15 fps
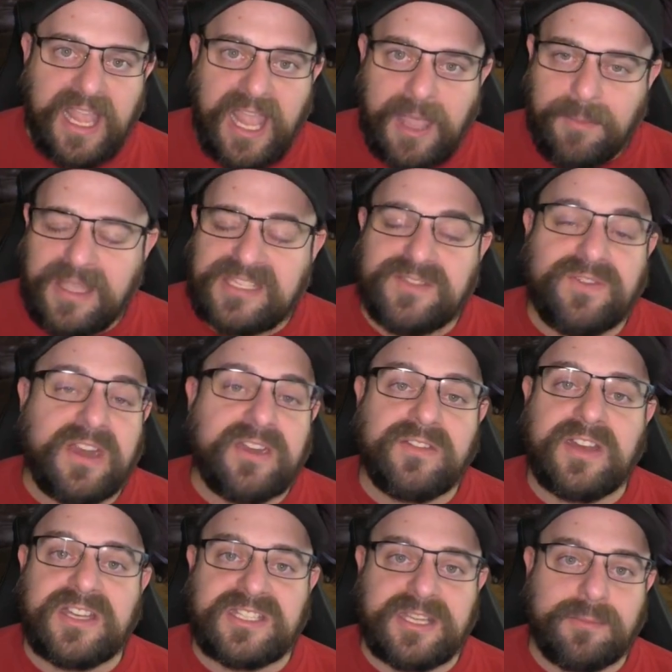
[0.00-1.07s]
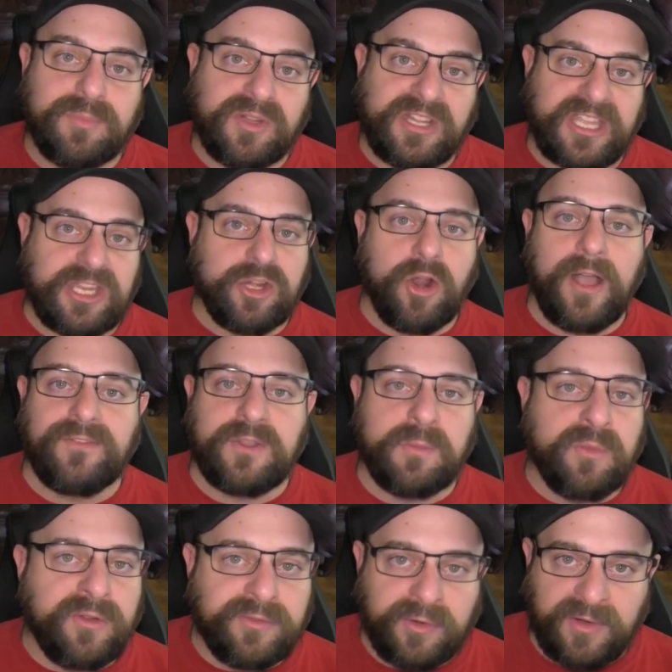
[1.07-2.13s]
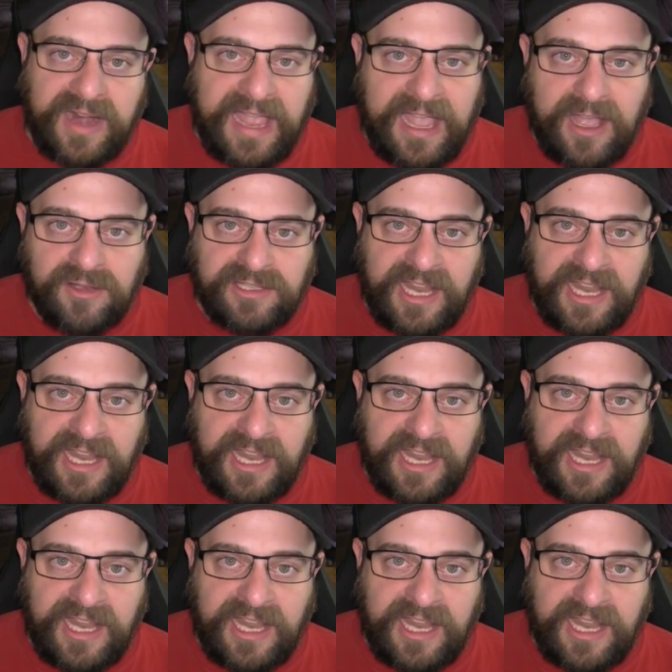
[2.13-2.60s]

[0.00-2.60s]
It makes it very, very simple. Like, you don't have to move around